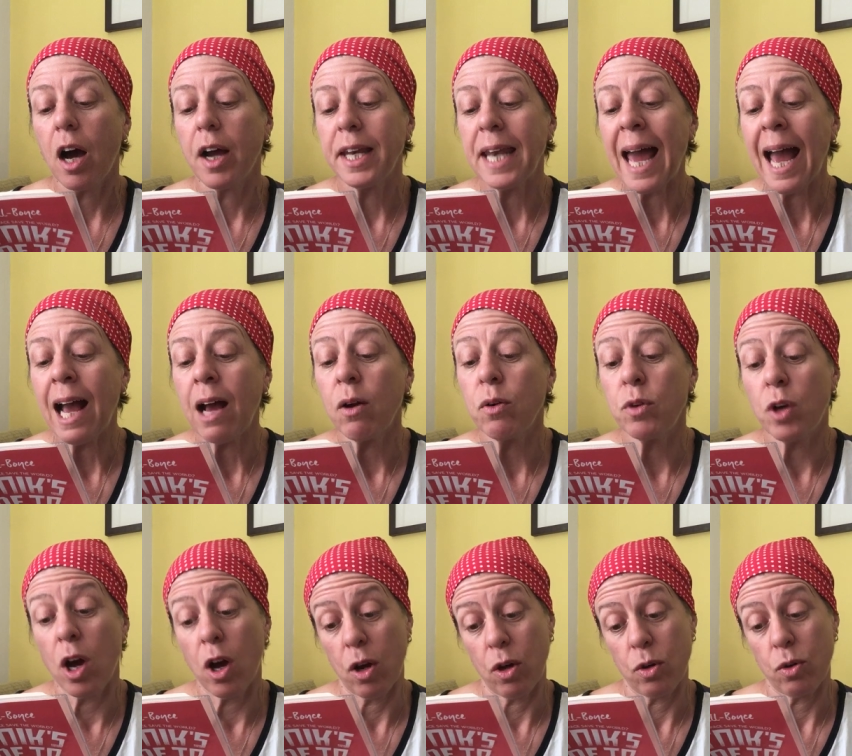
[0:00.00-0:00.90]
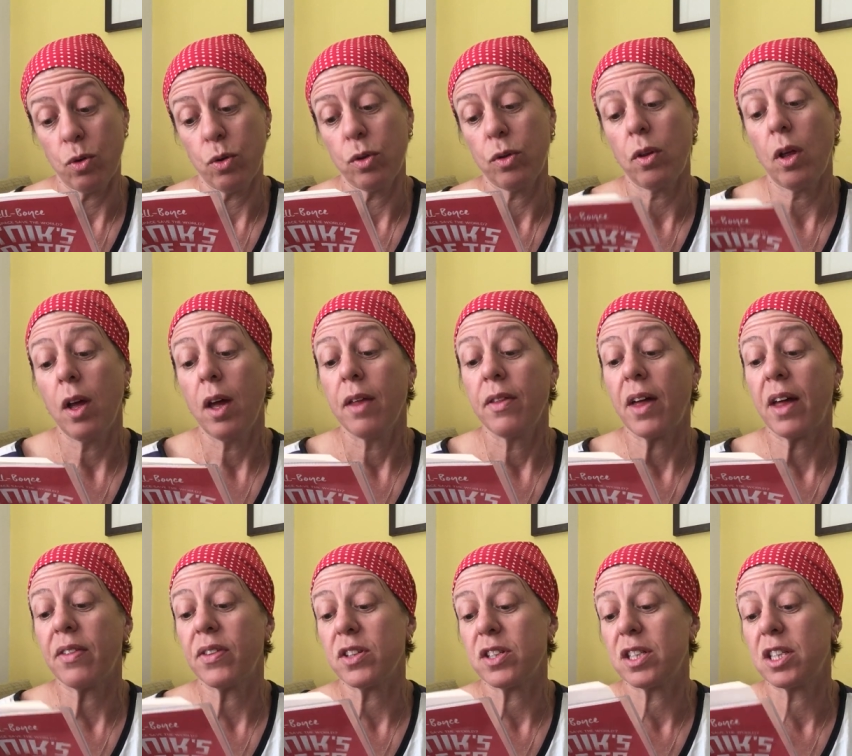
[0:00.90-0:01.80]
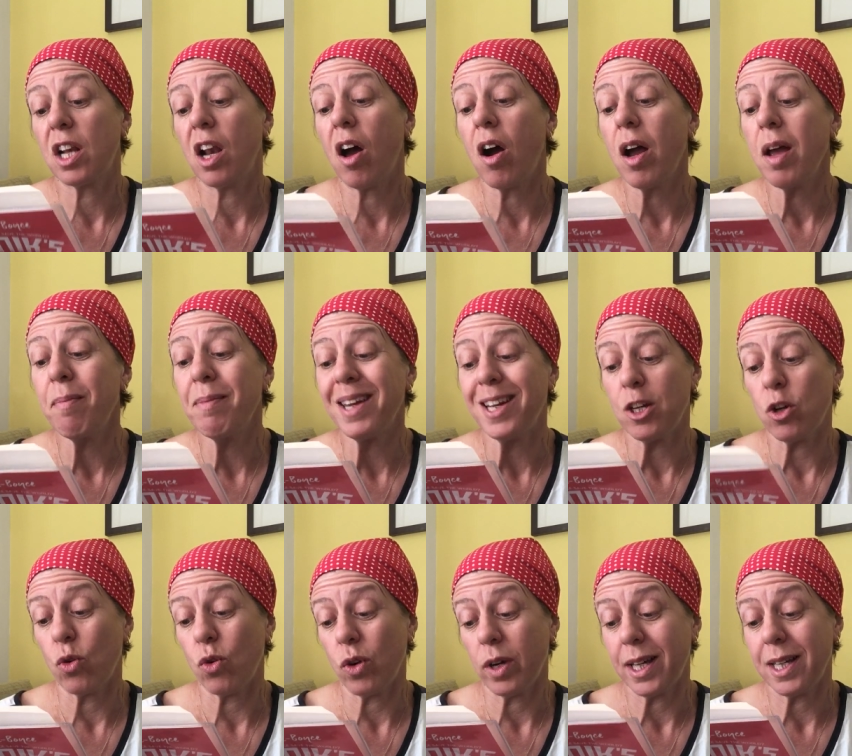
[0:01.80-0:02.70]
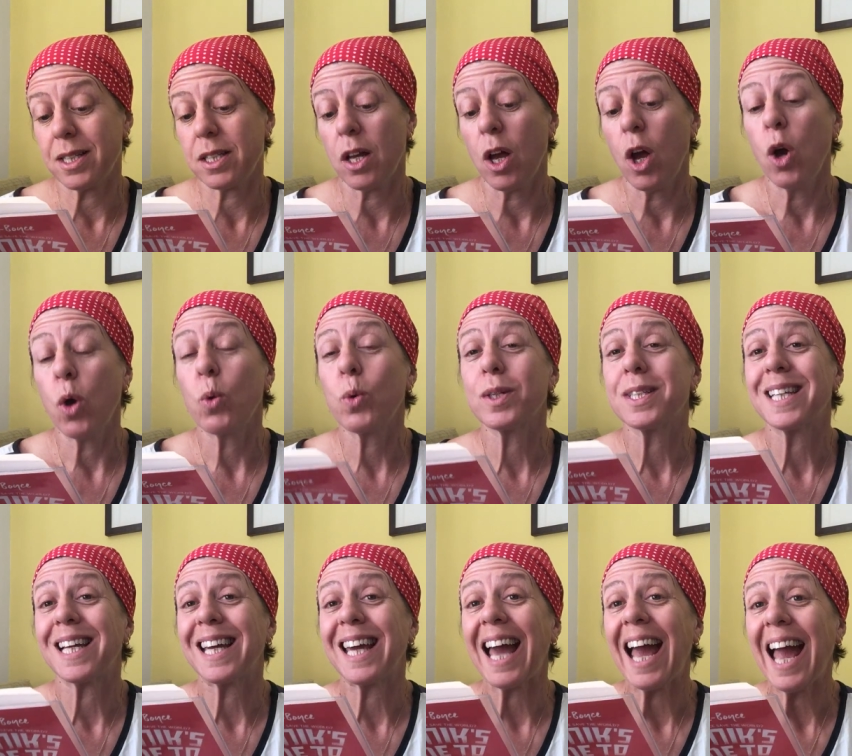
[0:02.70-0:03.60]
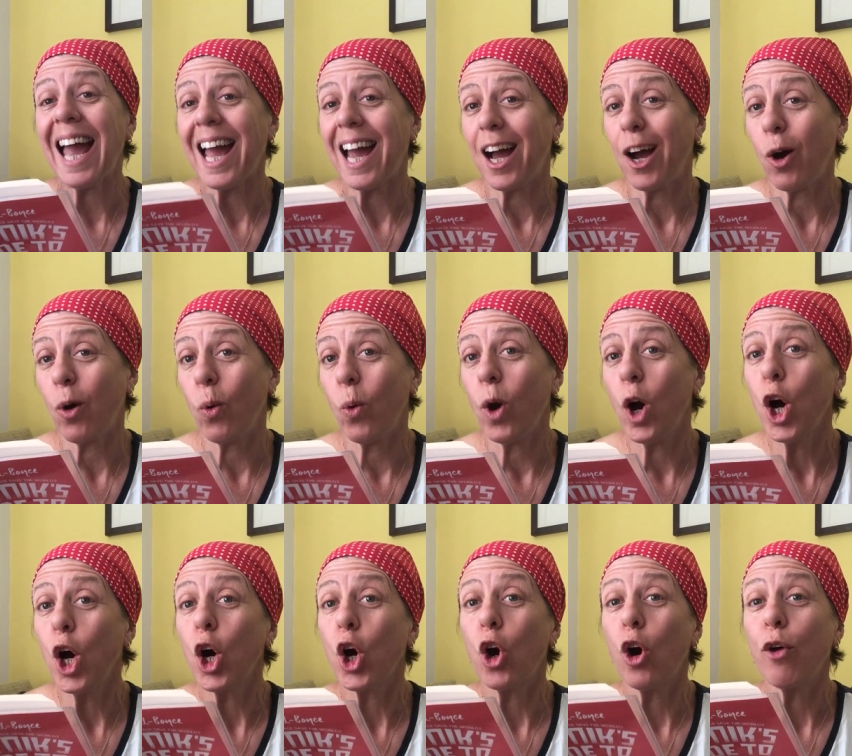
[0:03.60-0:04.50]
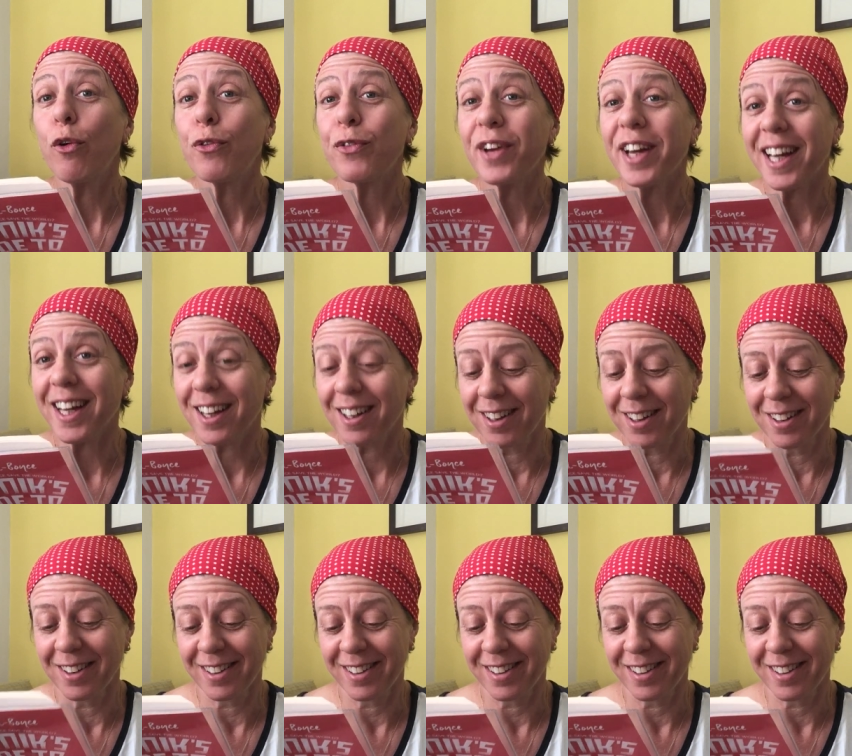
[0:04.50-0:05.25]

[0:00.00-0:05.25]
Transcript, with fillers: I now know that the slimy noise was a cow coughing.